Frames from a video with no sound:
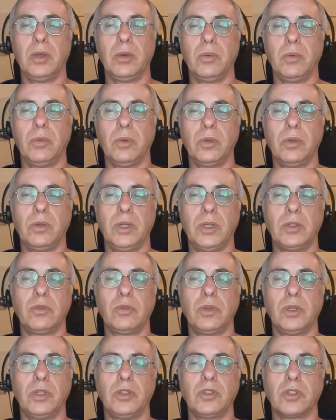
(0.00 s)
would
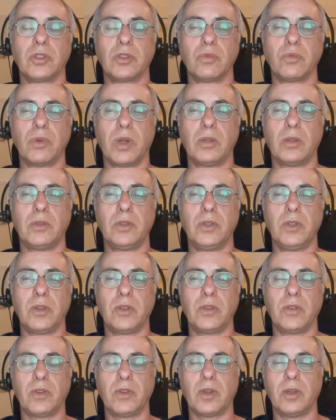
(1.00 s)
literally just run
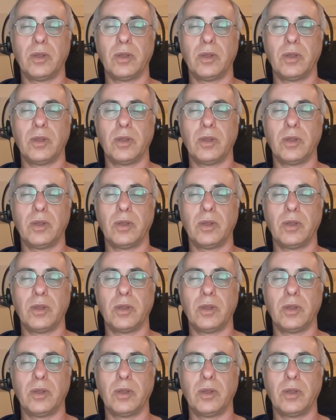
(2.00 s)
TSC.